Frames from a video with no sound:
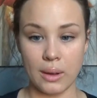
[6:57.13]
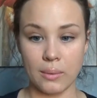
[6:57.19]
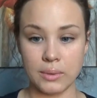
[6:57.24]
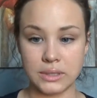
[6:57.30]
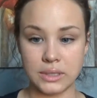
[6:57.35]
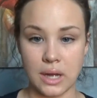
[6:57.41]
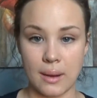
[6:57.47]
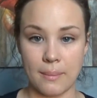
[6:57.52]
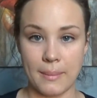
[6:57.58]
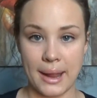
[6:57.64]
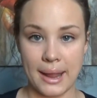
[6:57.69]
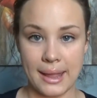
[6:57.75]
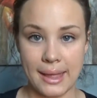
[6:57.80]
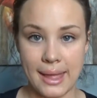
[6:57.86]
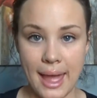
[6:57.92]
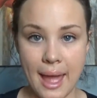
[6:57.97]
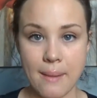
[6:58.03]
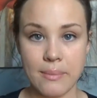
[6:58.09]
It was on my
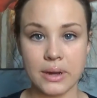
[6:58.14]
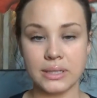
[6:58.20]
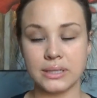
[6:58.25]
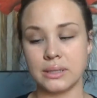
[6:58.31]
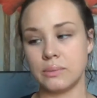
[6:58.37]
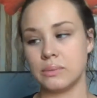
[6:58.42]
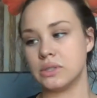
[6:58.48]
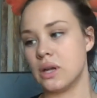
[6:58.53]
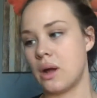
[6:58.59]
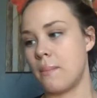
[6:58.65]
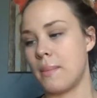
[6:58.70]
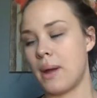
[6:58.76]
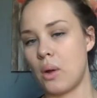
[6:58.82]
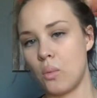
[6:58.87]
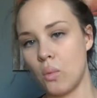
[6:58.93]
cabinets. It was on my